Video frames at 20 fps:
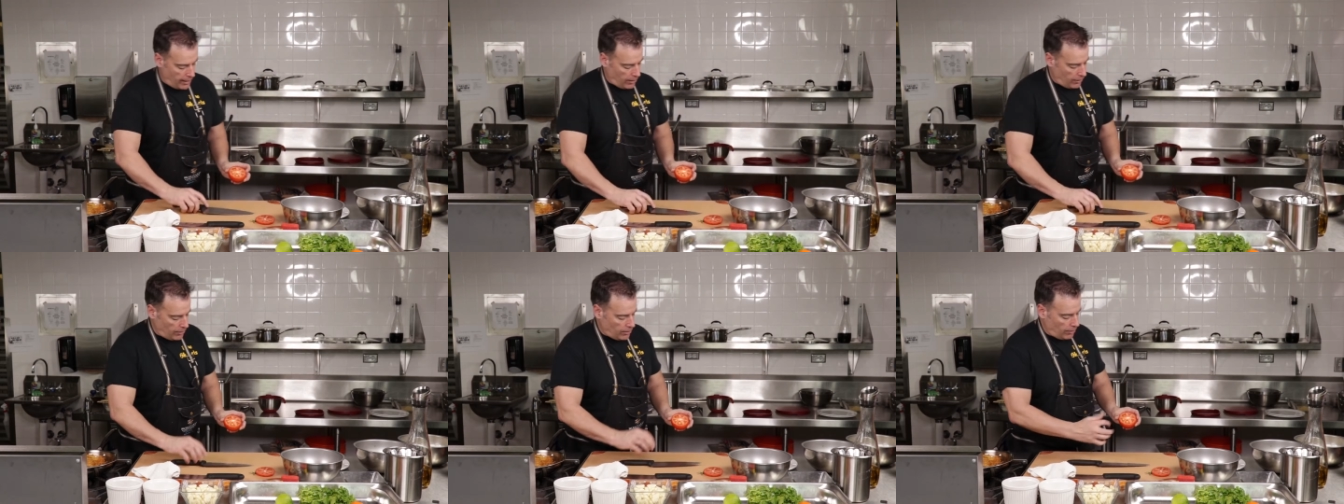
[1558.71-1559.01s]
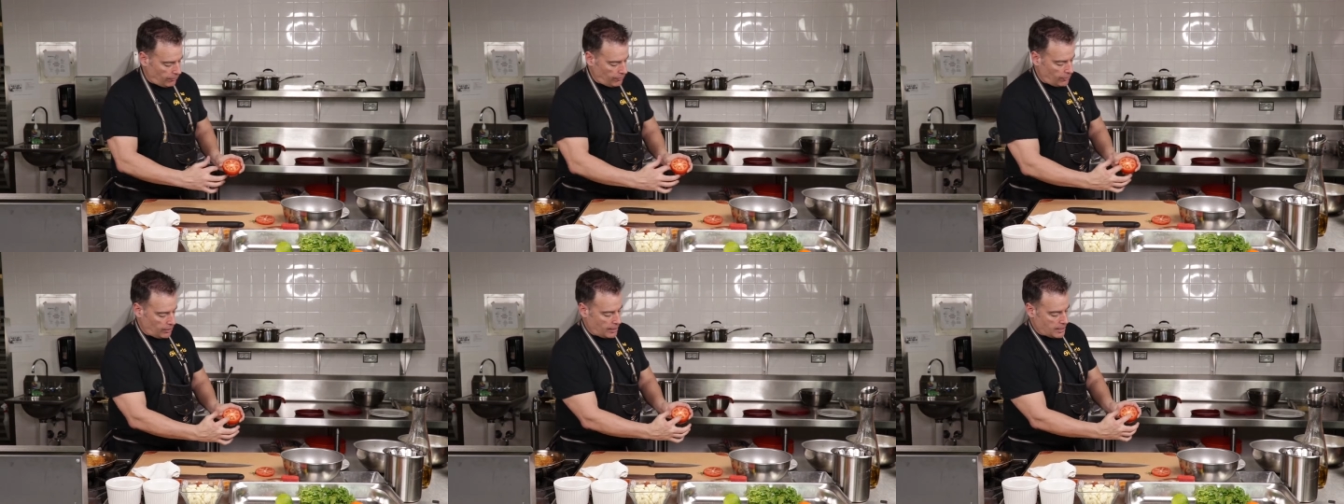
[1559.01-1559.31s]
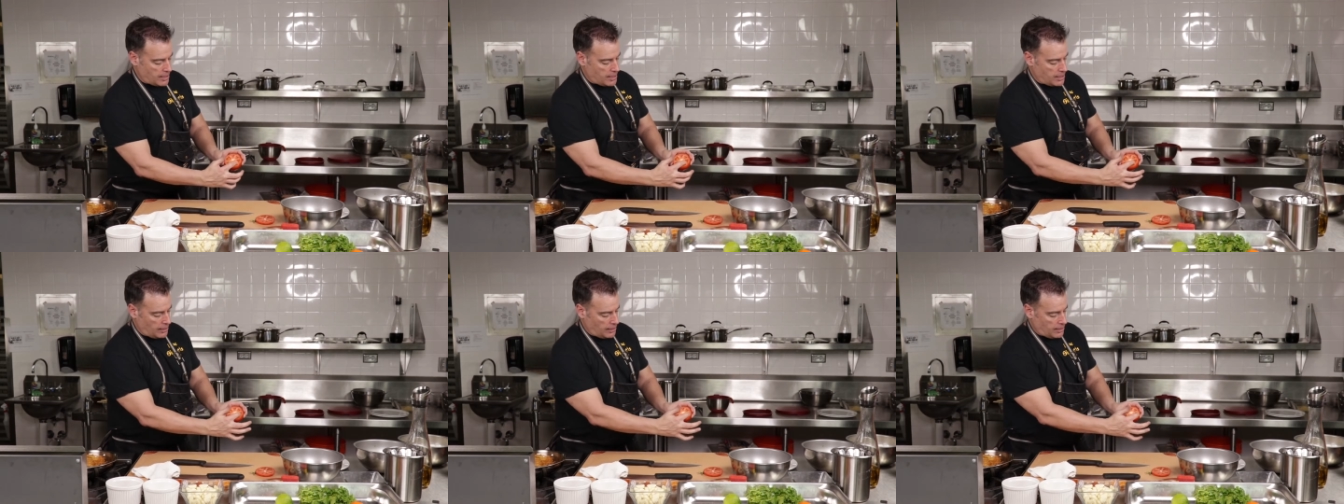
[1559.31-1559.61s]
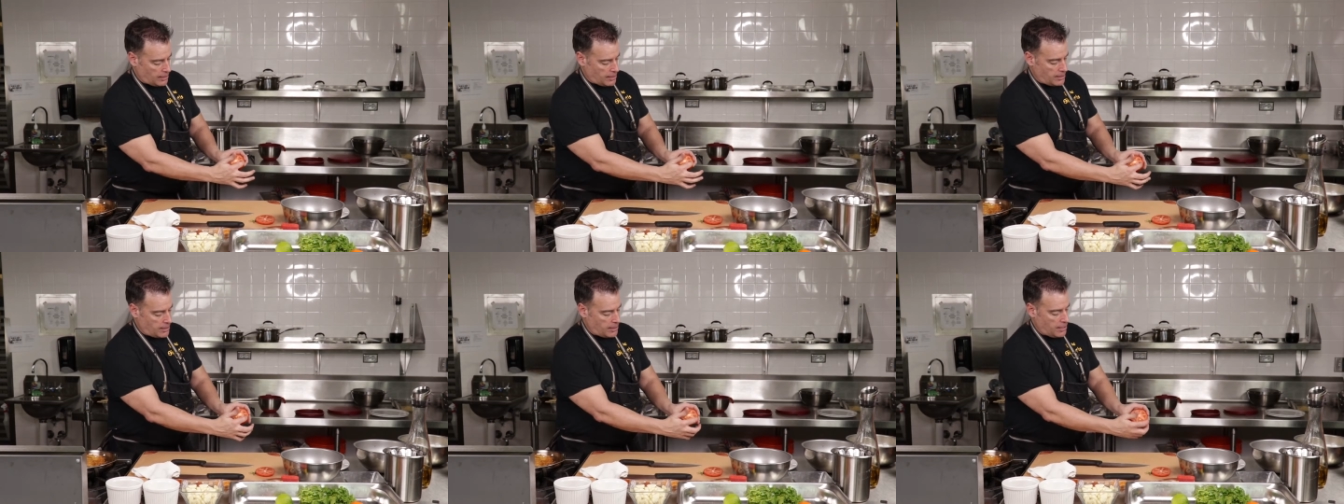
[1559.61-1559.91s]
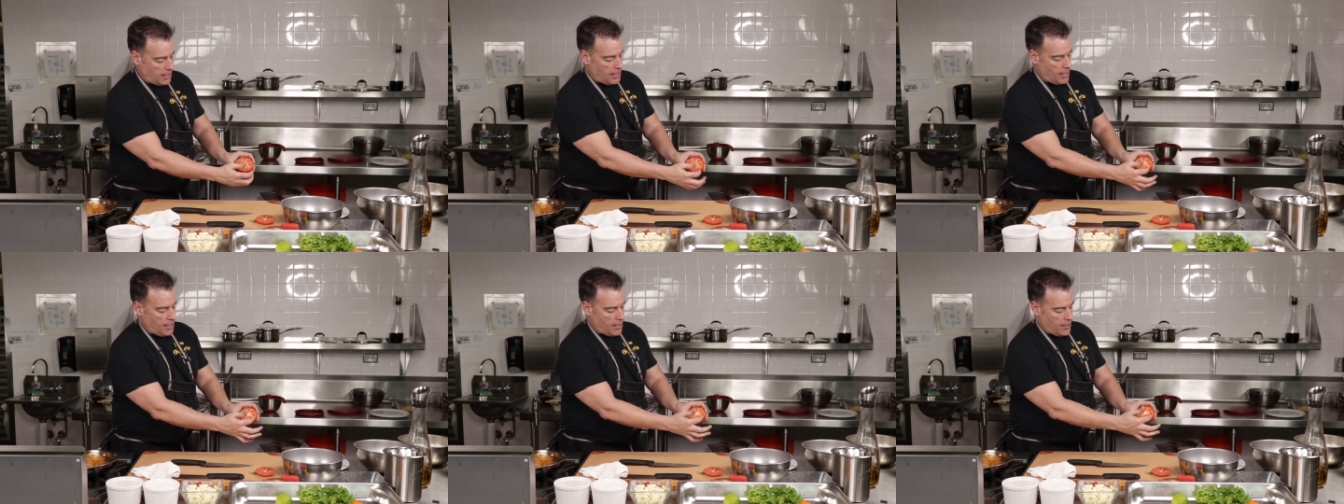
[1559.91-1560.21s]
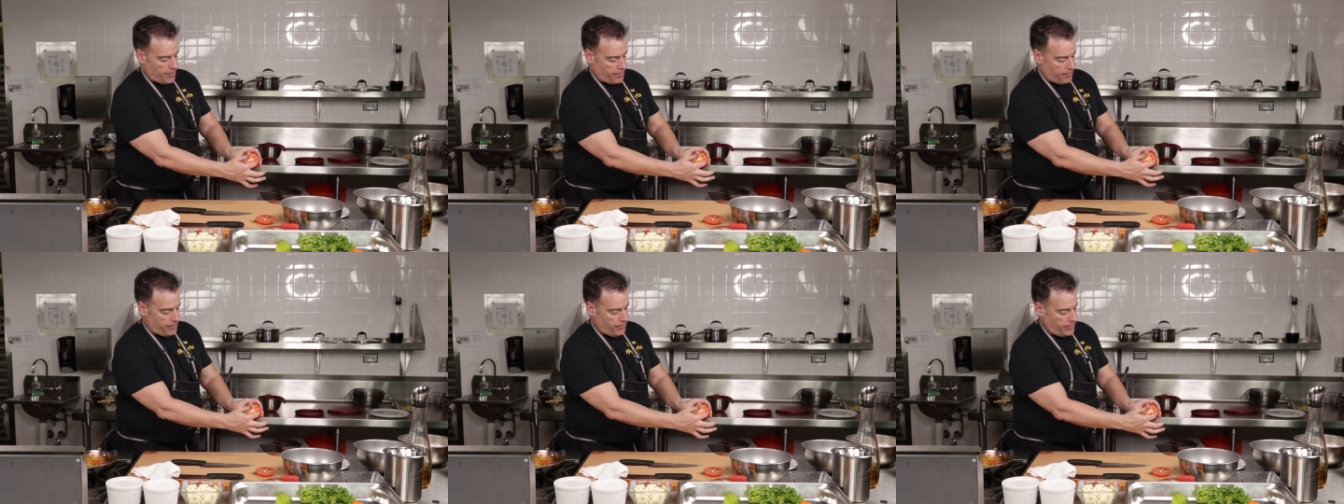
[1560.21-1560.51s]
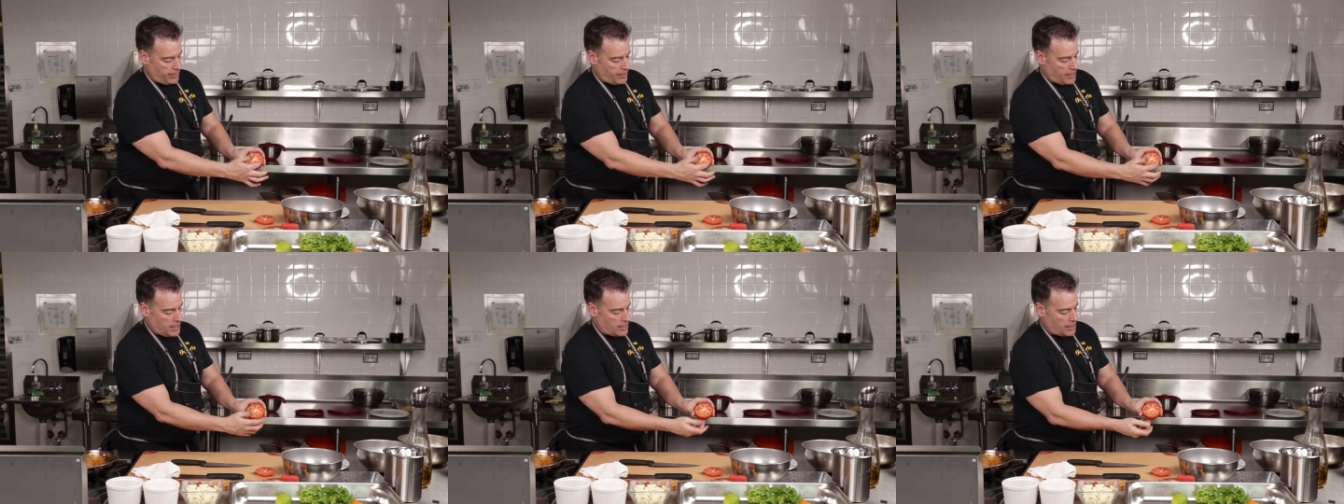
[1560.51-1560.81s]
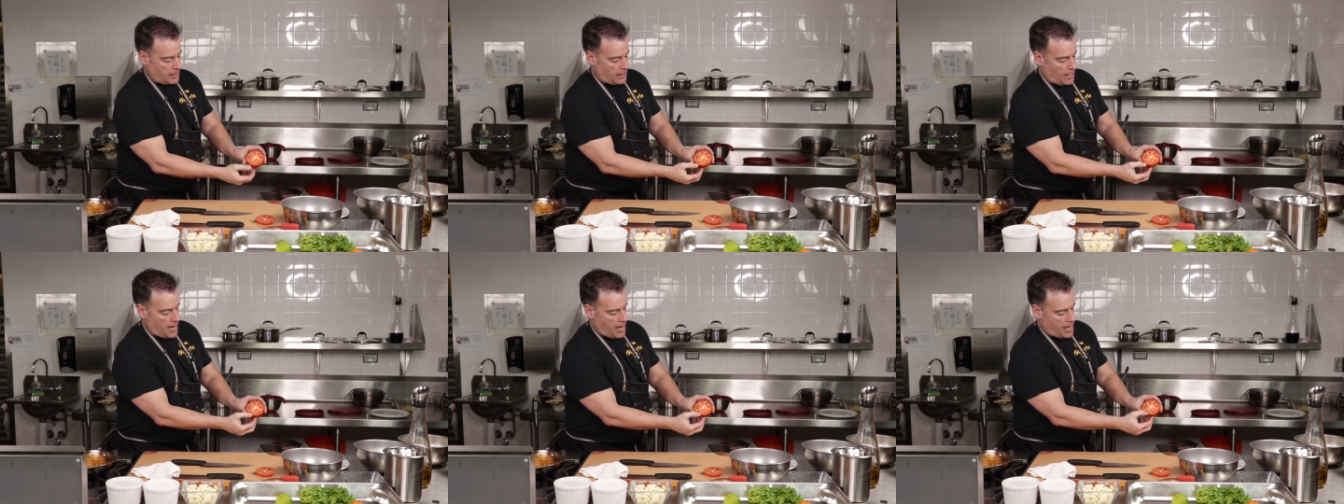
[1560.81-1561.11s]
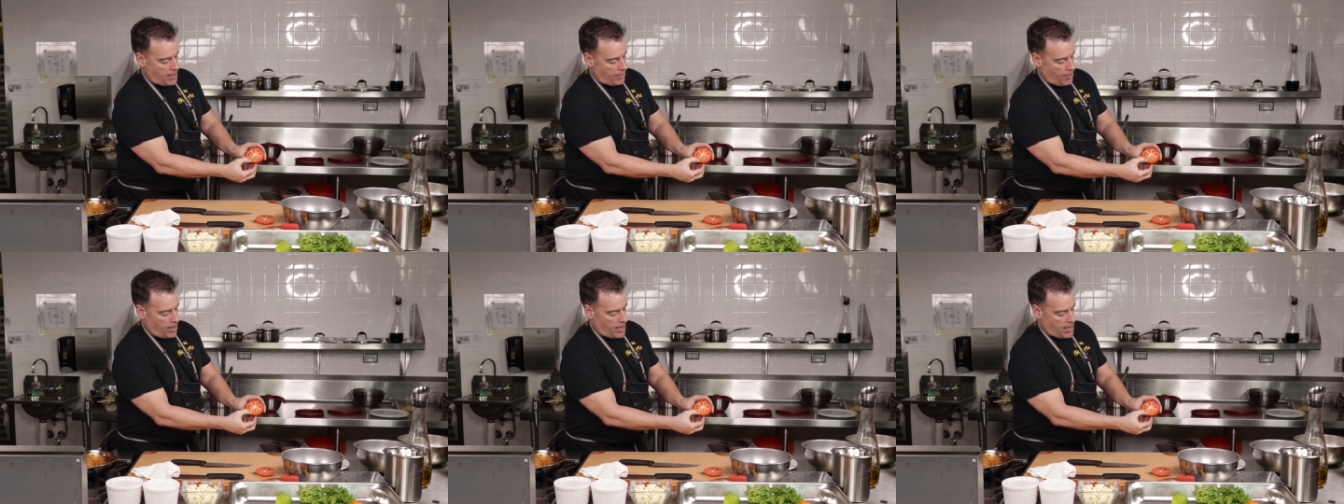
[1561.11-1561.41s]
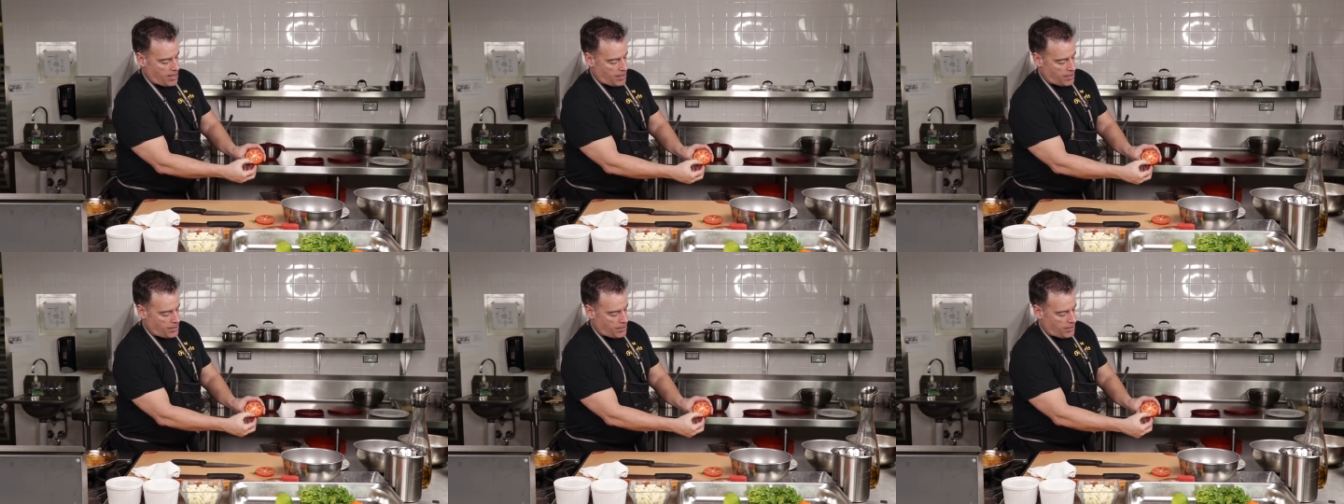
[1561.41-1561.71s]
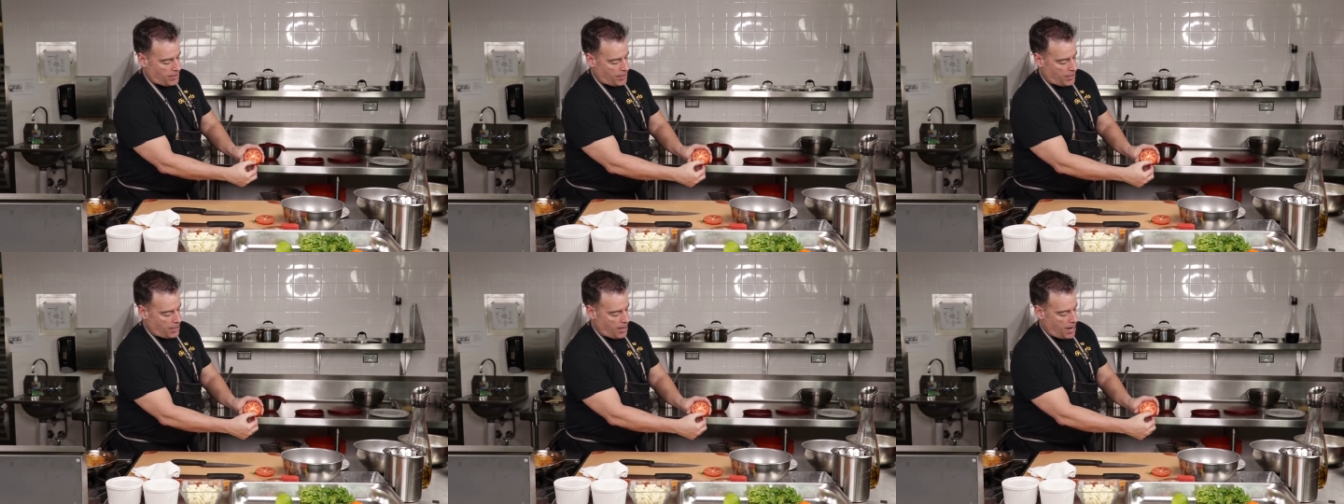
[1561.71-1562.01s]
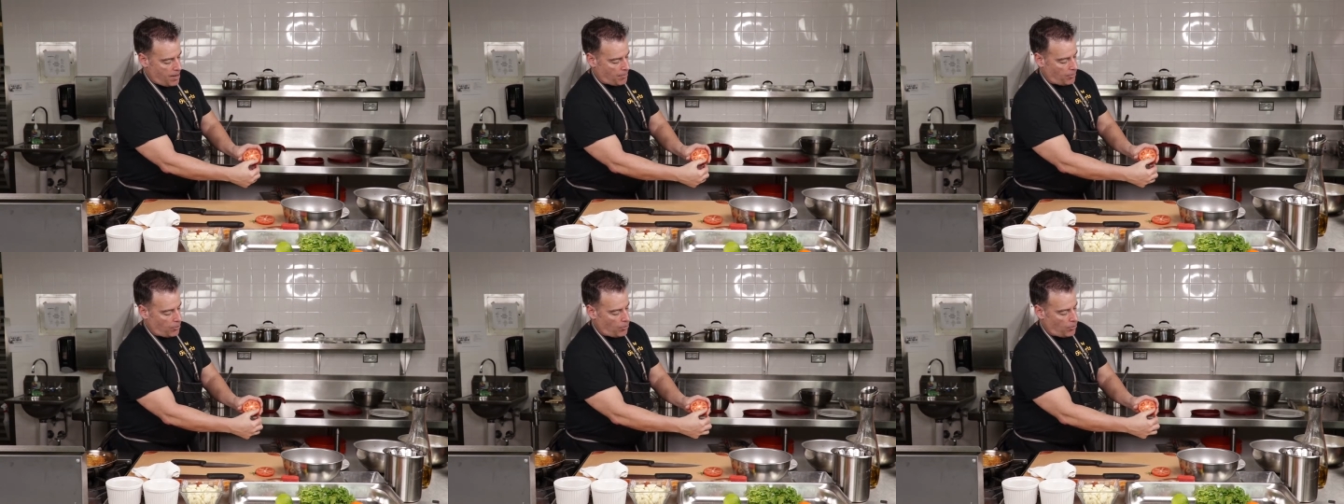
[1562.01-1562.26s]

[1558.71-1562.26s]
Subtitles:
don't know if you can see this. This line right here, I'm